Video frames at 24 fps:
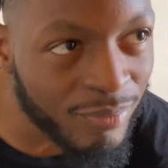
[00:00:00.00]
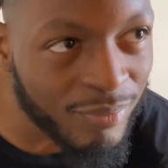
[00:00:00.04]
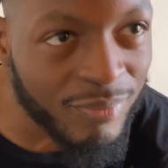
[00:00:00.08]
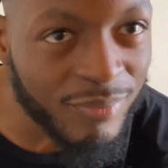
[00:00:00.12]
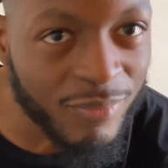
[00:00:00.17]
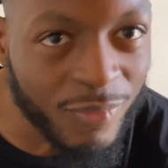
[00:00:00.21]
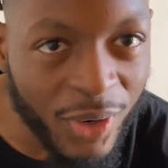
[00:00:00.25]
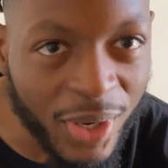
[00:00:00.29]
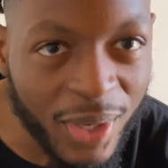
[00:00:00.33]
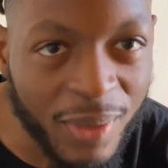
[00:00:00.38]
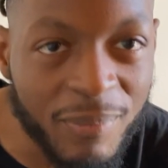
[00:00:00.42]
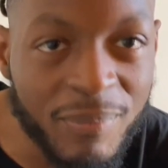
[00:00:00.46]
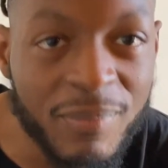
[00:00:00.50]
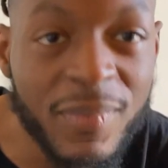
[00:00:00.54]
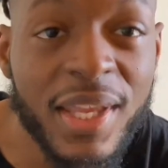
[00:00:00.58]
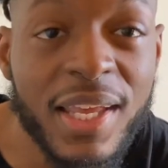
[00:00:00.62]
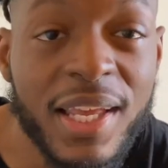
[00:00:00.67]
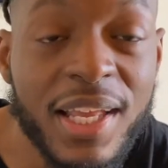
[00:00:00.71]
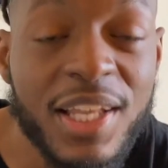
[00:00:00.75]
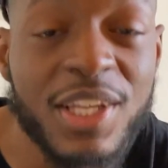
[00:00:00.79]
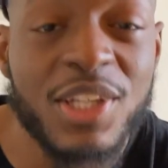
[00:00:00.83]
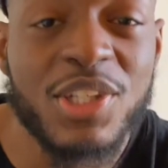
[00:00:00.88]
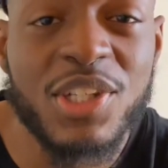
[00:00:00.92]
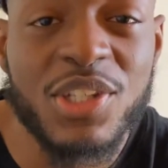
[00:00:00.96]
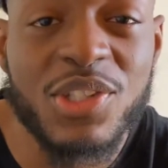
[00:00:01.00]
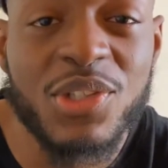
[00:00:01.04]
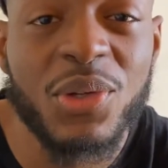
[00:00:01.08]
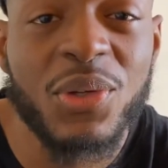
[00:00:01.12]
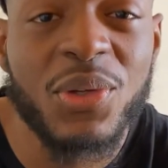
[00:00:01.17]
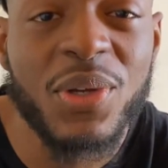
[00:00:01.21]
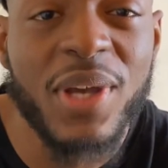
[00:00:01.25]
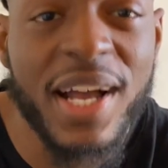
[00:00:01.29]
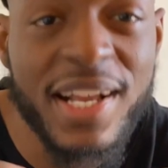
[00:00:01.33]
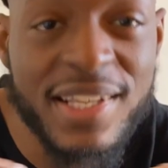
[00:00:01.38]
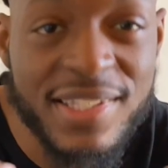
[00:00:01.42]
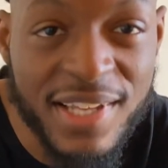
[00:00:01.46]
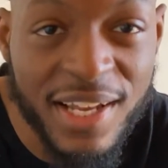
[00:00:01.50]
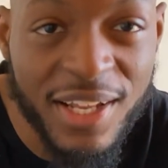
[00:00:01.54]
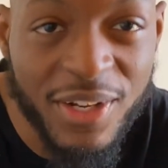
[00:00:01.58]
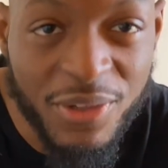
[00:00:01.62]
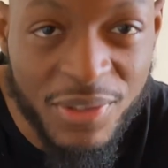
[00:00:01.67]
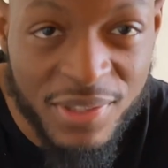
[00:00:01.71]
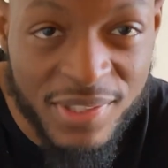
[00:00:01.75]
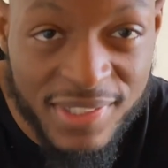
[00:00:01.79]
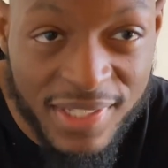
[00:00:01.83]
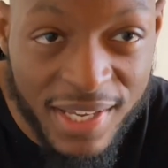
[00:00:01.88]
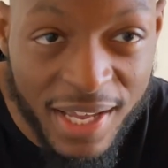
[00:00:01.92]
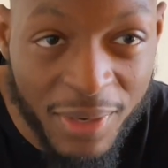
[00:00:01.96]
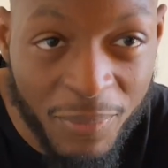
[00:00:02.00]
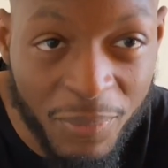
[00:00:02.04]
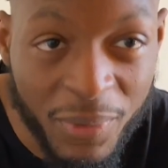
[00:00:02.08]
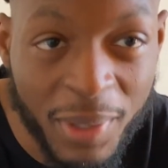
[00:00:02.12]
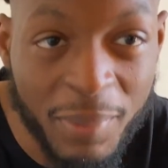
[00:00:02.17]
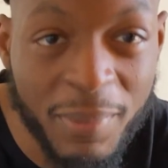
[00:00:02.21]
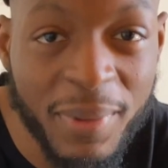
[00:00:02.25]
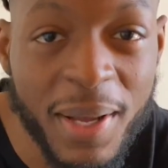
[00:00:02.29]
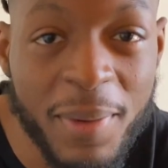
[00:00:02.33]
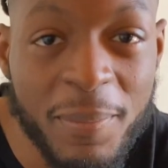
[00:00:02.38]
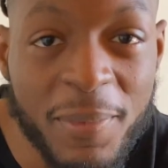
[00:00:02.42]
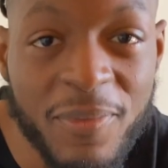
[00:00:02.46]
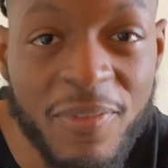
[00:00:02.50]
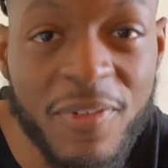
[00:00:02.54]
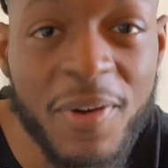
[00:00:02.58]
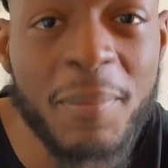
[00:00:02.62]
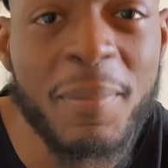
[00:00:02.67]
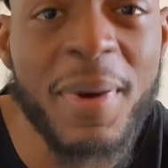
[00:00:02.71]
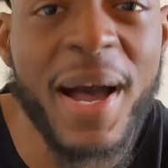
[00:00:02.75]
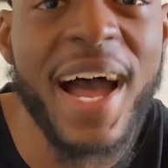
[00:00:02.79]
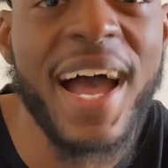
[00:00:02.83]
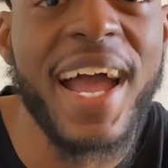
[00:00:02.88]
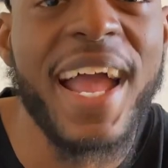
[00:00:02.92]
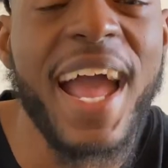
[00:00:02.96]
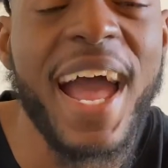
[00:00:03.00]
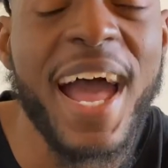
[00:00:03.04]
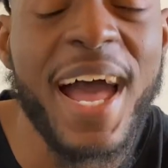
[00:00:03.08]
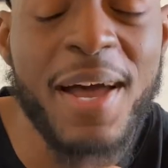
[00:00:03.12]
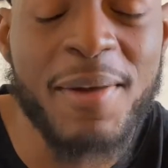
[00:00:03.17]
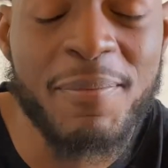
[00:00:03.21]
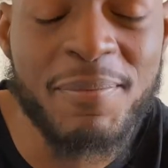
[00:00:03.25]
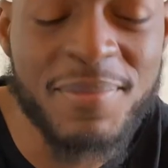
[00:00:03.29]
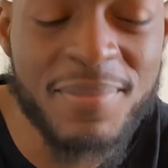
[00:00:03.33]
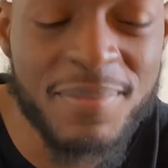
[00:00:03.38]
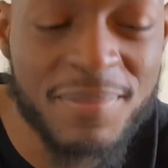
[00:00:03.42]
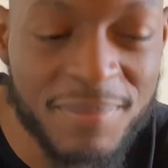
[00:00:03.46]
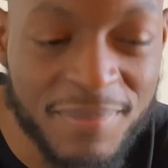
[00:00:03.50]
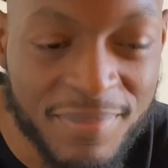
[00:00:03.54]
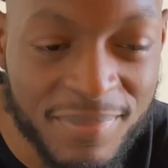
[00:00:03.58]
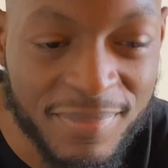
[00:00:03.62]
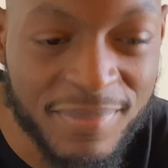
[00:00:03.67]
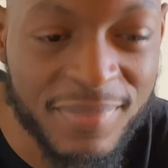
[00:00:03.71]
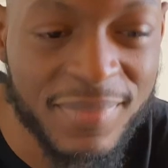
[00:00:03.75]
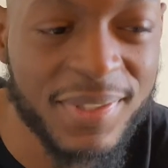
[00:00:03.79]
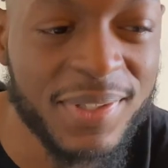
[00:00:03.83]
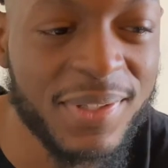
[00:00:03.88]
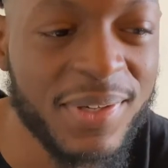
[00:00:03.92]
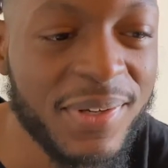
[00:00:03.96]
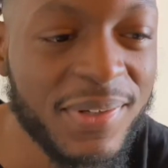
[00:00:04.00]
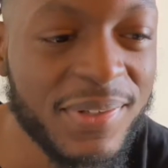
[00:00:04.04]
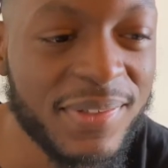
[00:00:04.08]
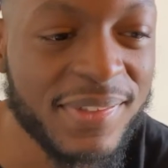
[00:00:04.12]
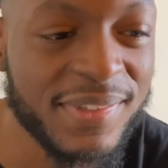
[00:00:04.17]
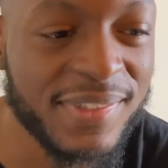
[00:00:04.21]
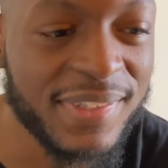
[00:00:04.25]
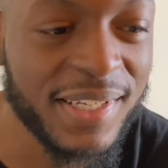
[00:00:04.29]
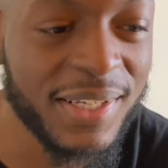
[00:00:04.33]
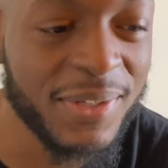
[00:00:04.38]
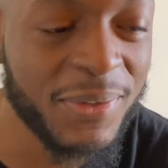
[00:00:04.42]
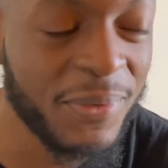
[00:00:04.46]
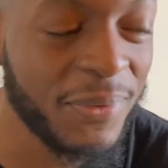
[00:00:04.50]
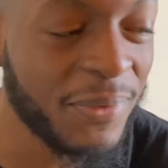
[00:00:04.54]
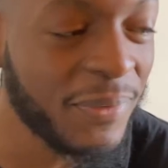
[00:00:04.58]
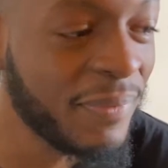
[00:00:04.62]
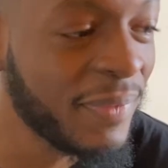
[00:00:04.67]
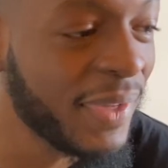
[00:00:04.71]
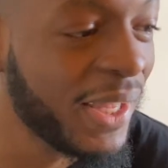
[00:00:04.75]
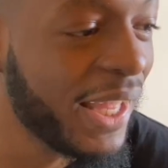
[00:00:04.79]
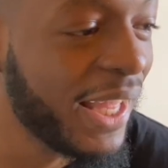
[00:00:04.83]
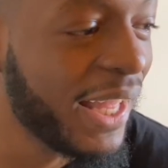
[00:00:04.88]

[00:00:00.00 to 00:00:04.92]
well, just so you guys understand where I'm coming from, I am single,